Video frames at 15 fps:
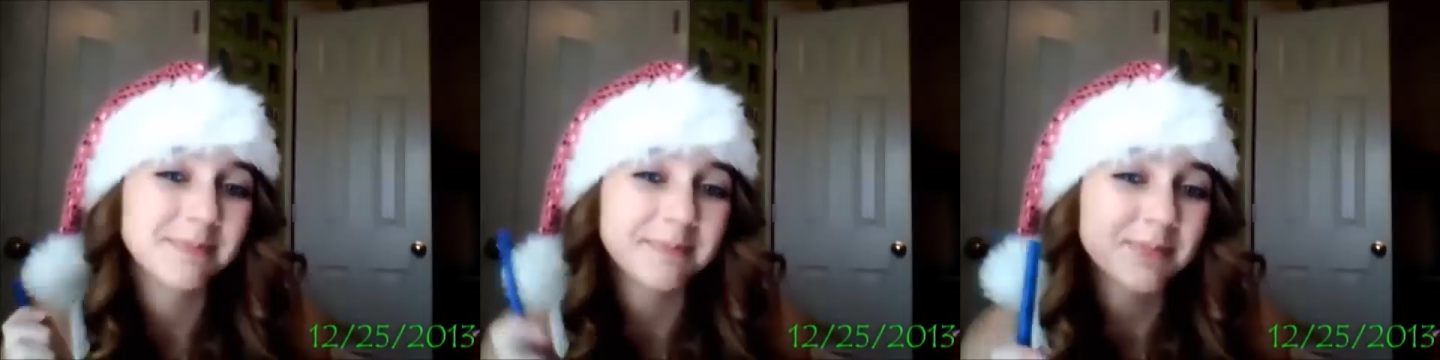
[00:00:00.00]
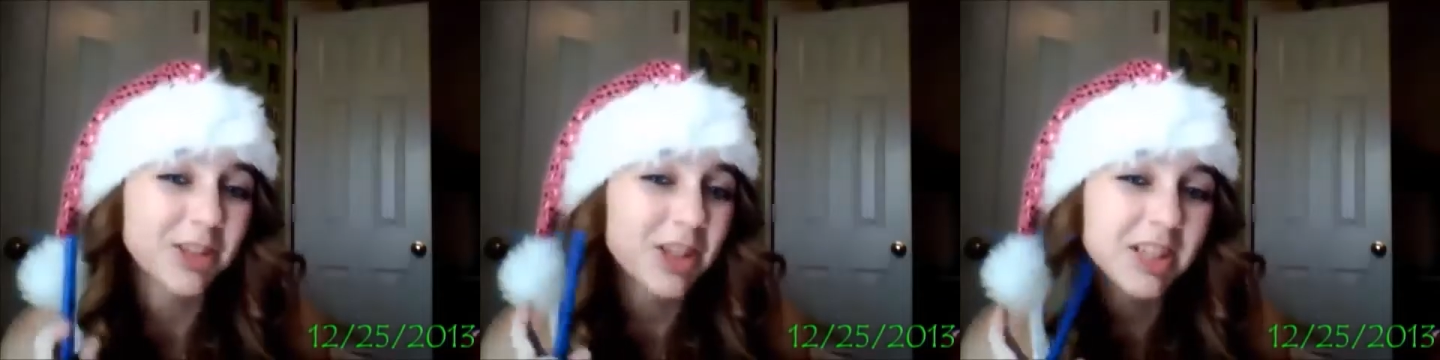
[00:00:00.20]

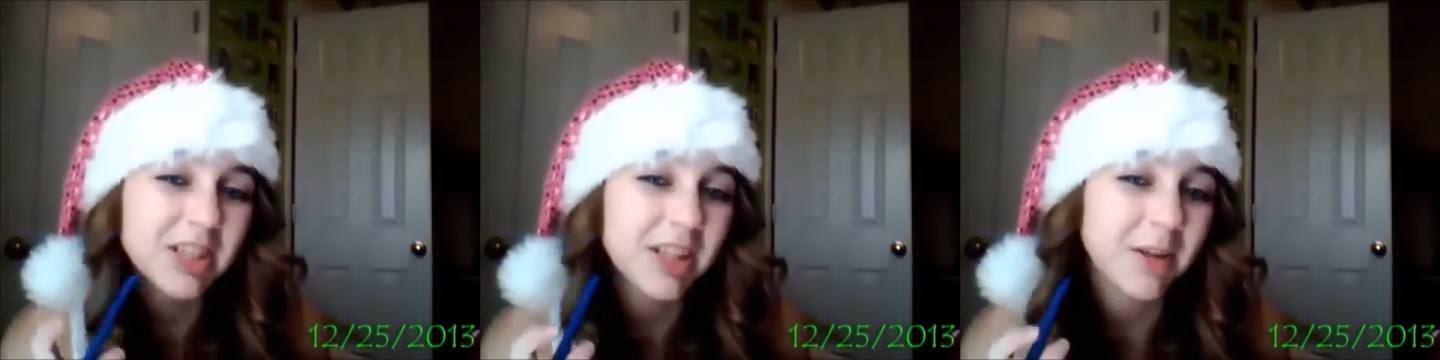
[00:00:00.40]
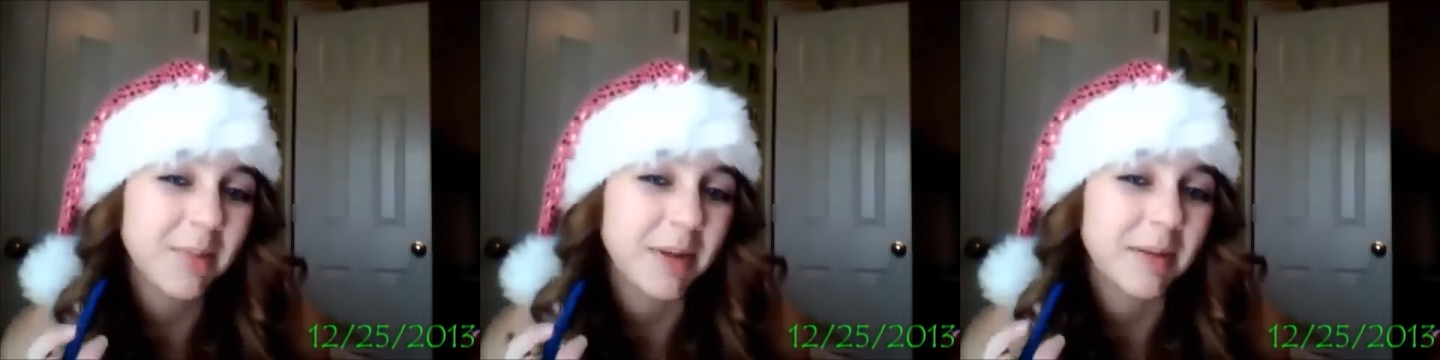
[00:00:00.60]
Just a
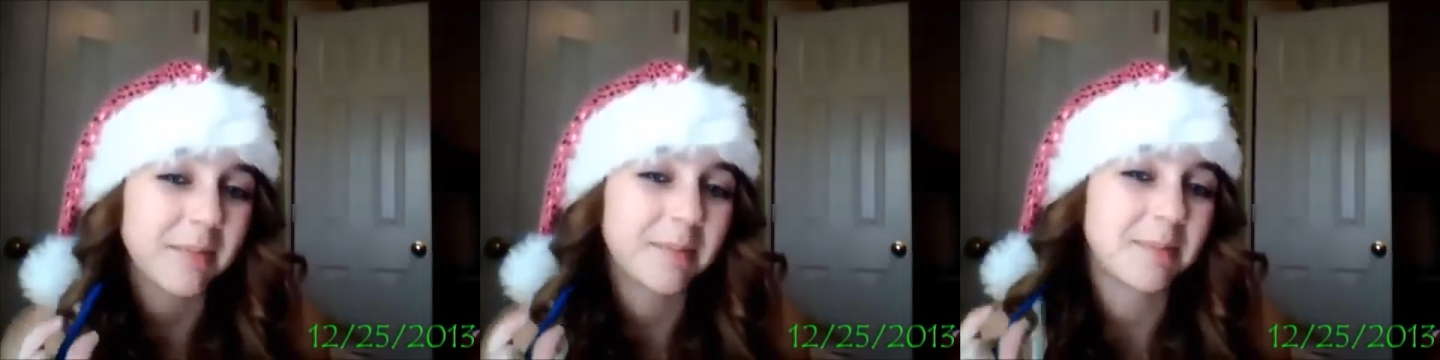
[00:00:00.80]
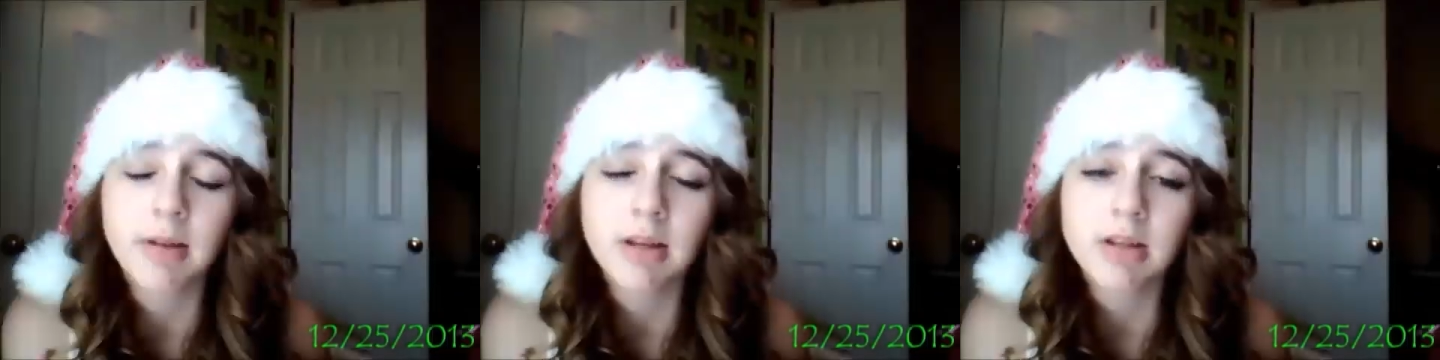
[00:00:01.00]
little bit.
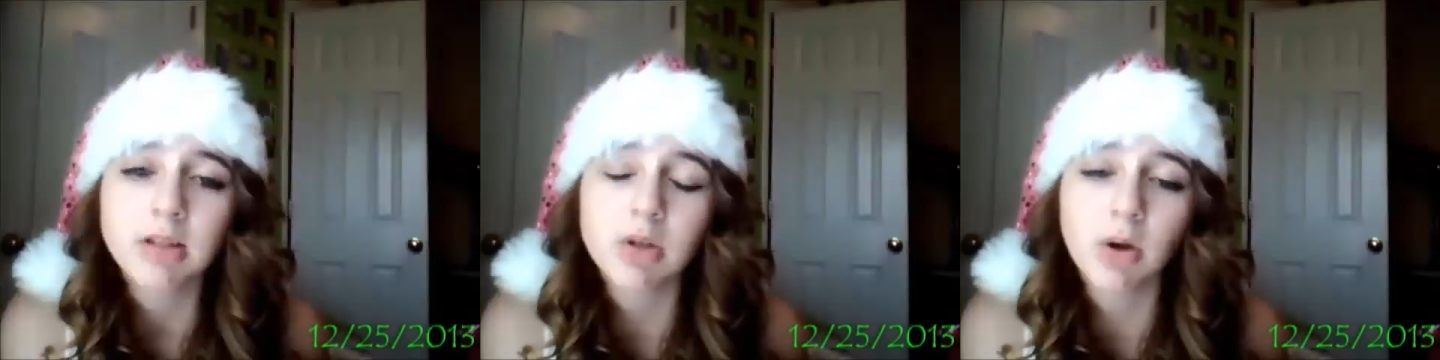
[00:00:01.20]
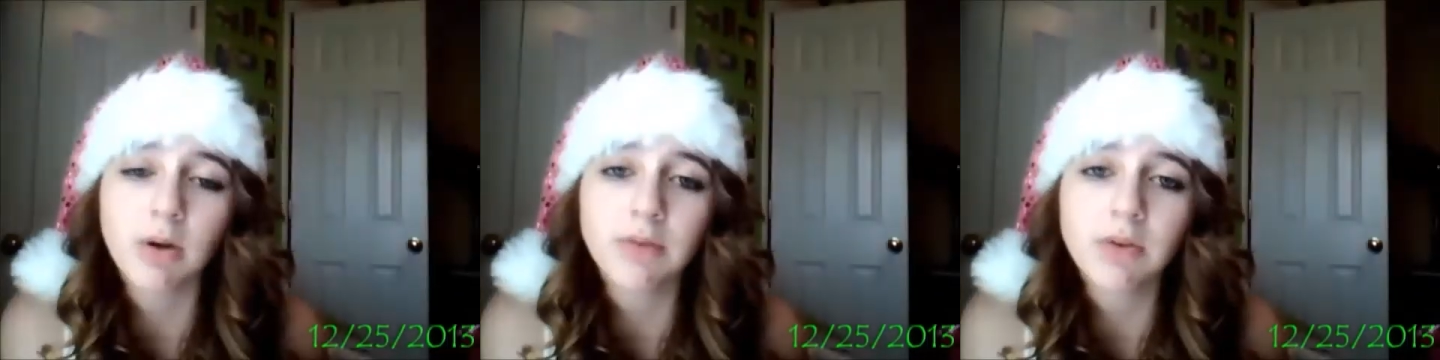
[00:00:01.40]

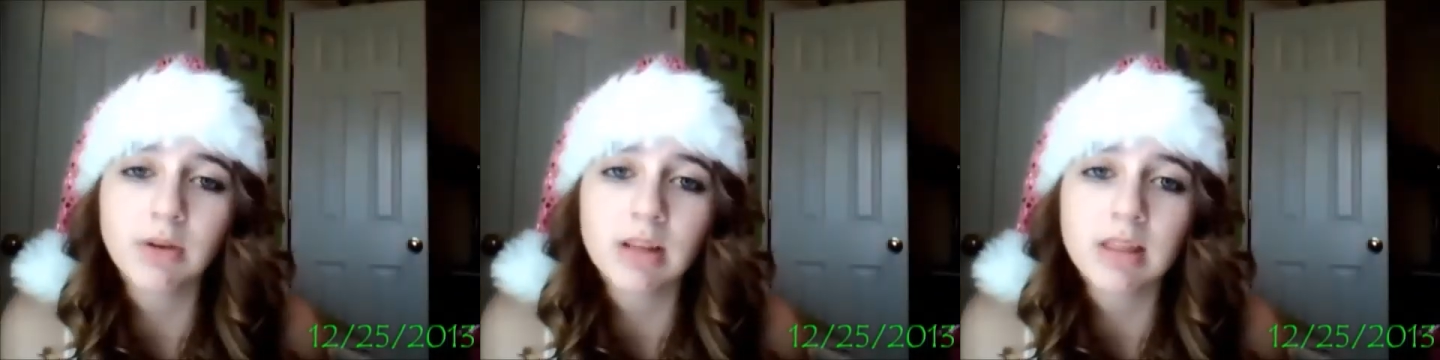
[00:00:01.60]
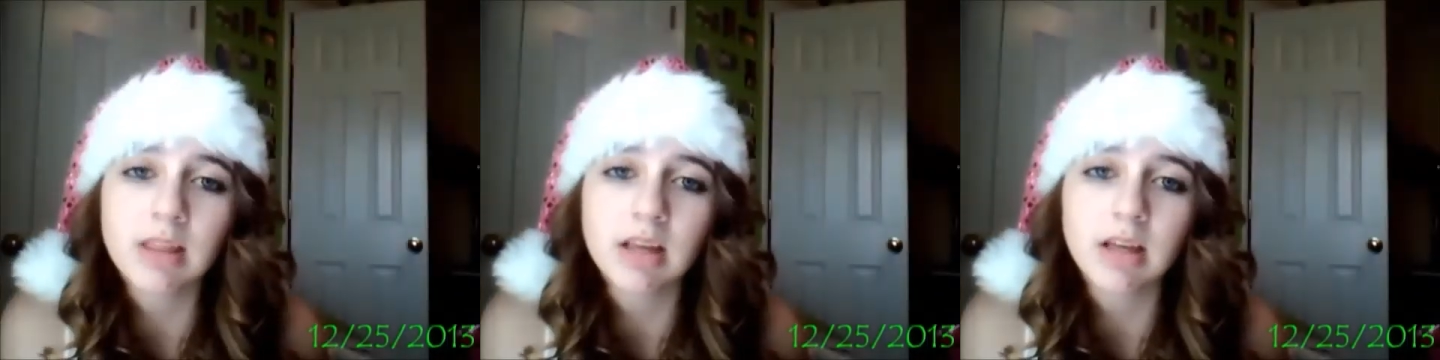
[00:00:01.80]
So if you
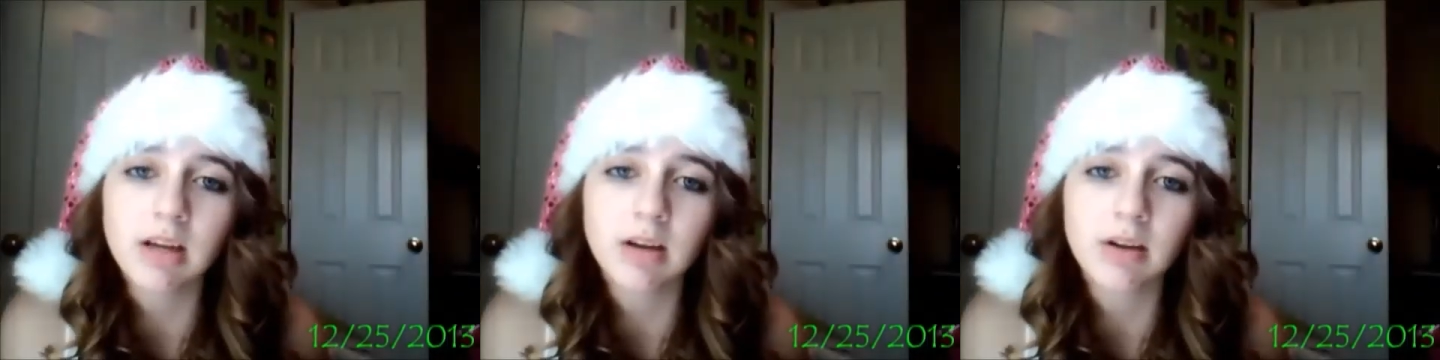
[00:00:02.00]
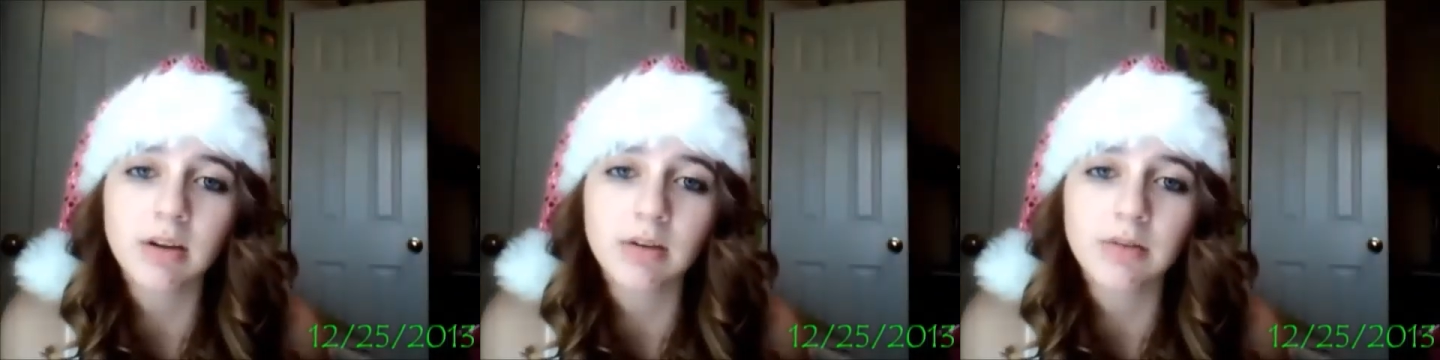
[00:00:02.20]
can think
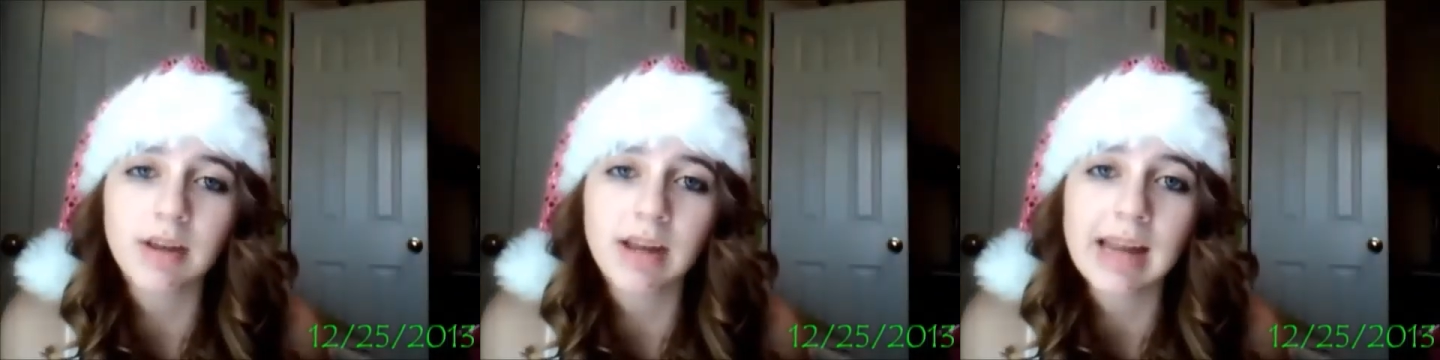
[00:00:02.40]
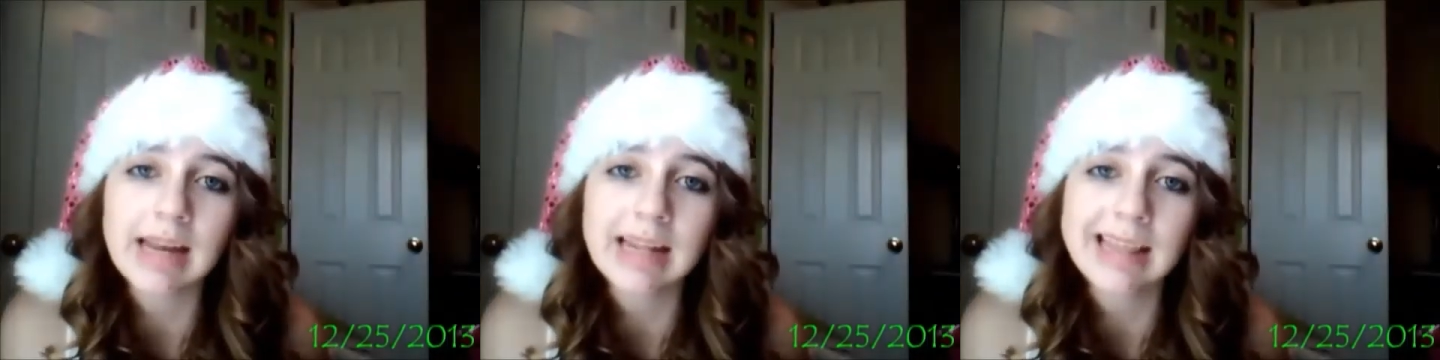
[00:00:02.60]
of
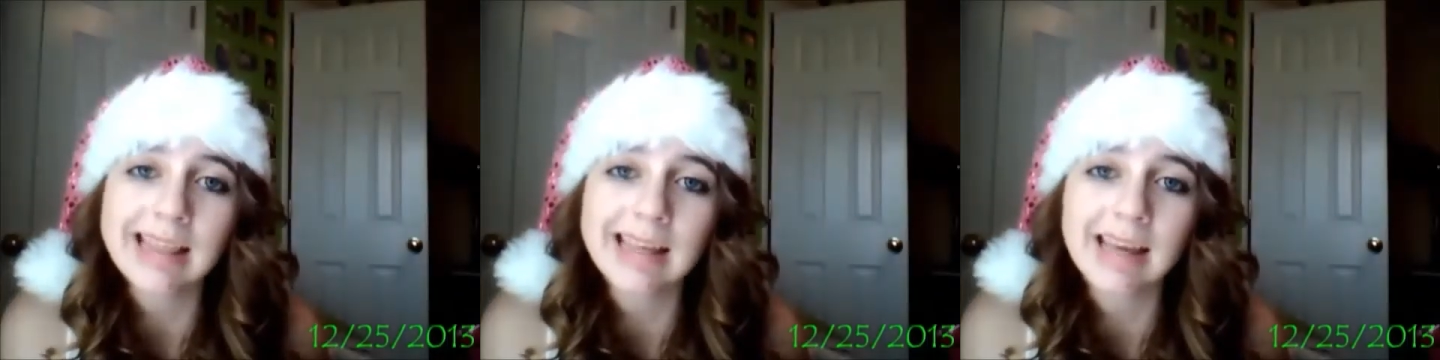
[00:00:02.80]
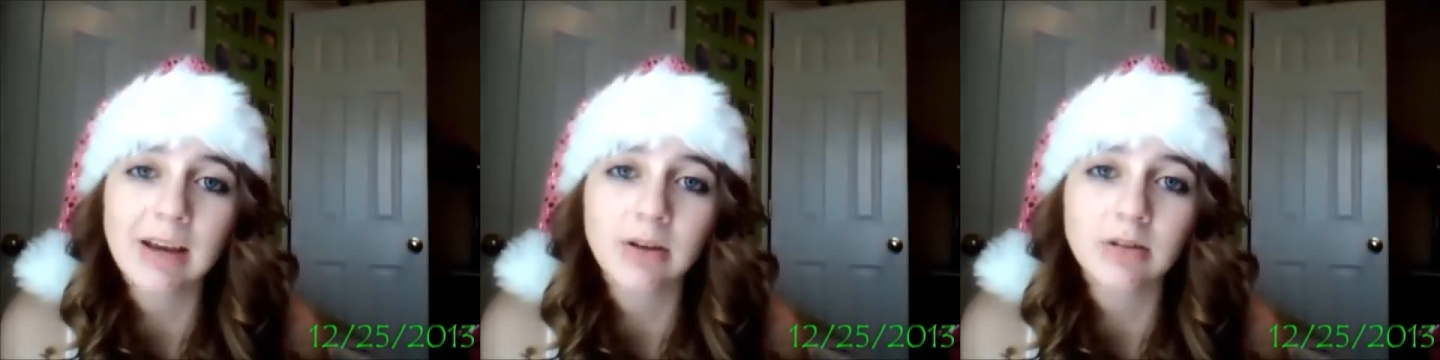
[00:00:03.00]

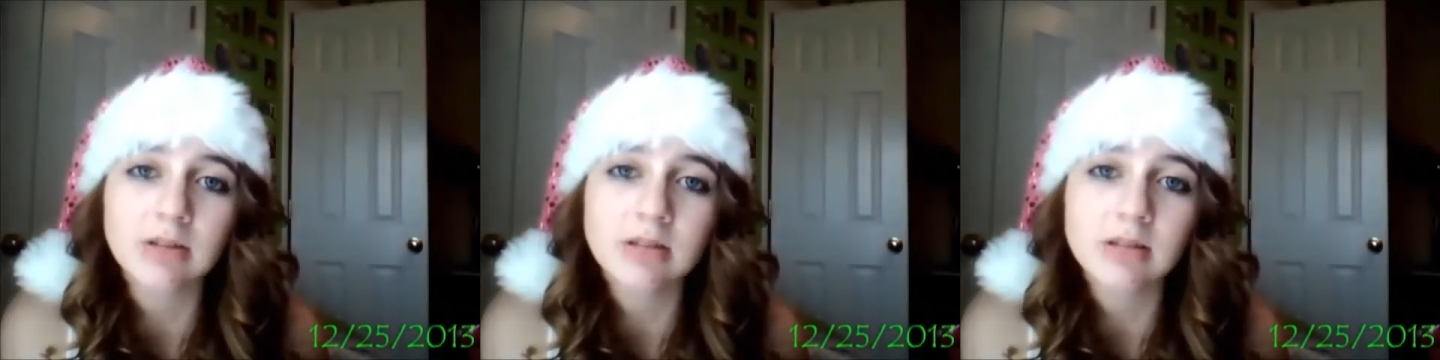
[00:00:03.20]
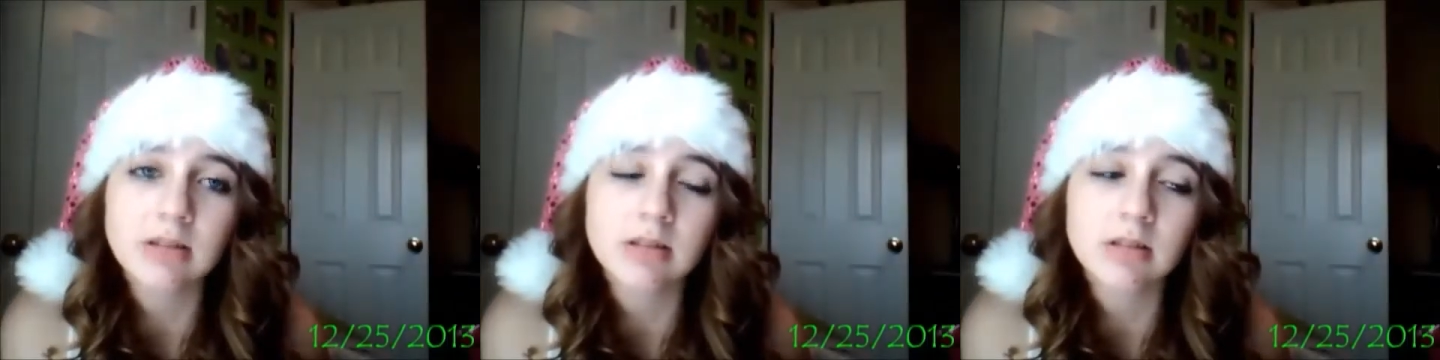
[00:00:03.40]
anything
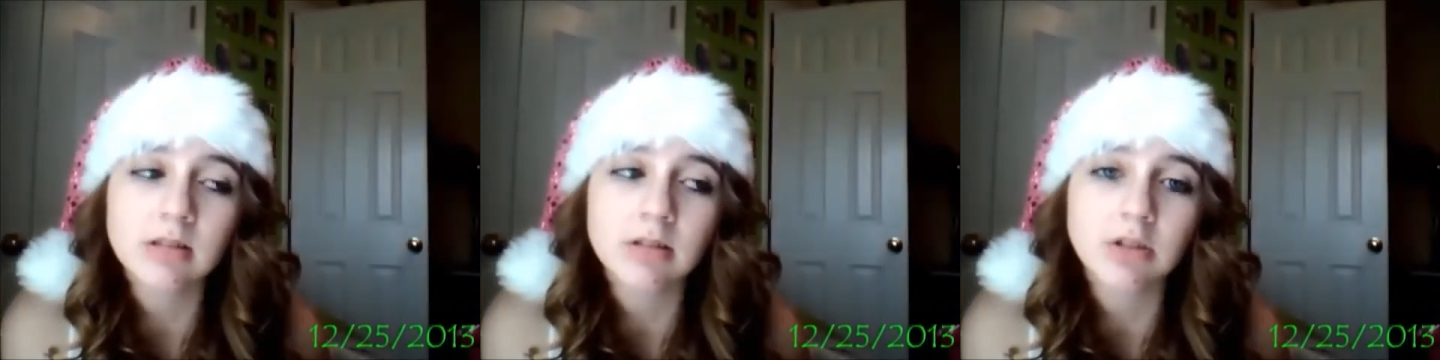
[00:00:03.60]
else,